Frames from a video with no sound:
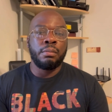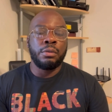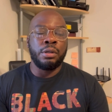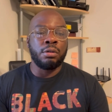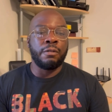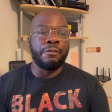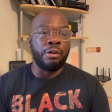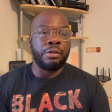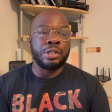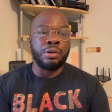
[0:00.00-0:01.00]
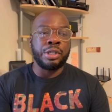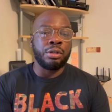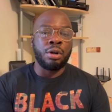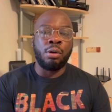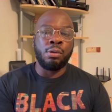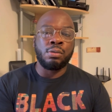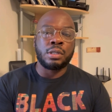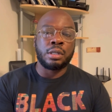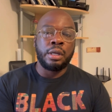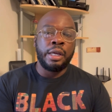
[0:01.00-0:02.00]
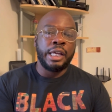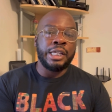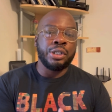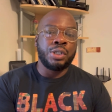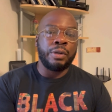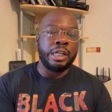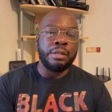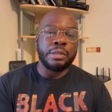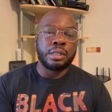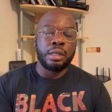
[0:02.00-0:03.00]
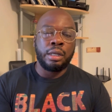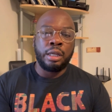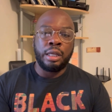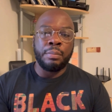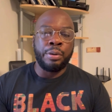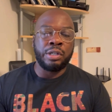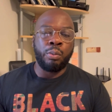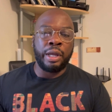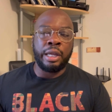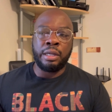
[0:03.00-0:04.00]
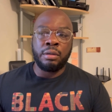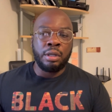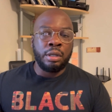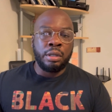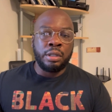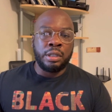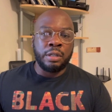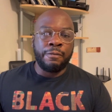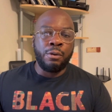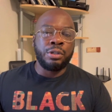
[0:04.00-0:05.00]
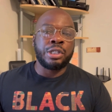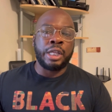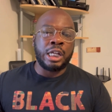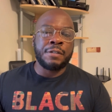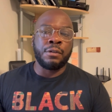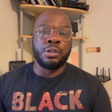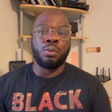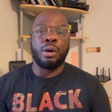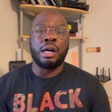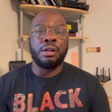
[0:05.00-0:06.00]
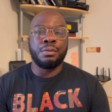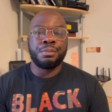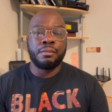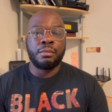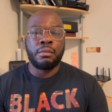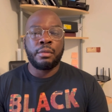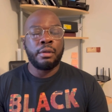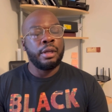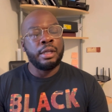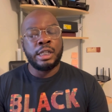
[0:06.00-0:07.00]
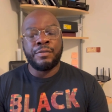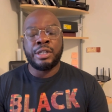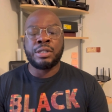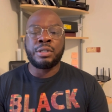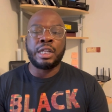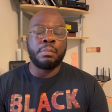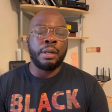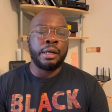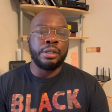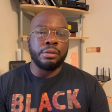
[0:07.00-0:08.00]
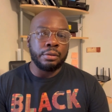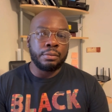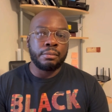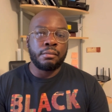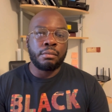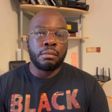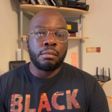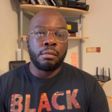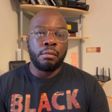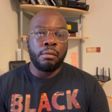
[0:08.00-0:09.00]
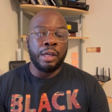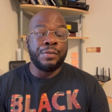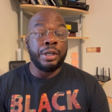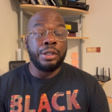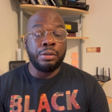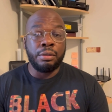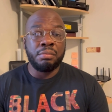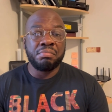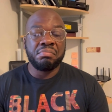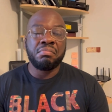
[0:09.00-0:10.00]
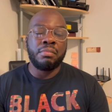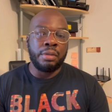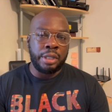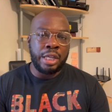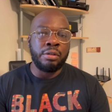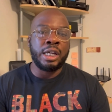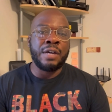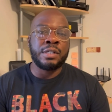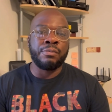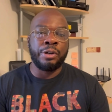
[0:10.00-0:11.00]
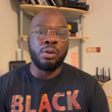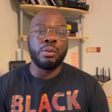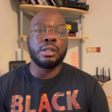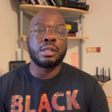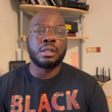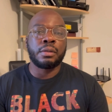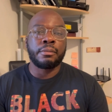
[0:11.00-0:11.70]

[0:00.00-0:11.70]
You're going to focus on your goals and your dreams and put away the foolish things for a little while and see if they still stick by you. If they do, then you have some real ones.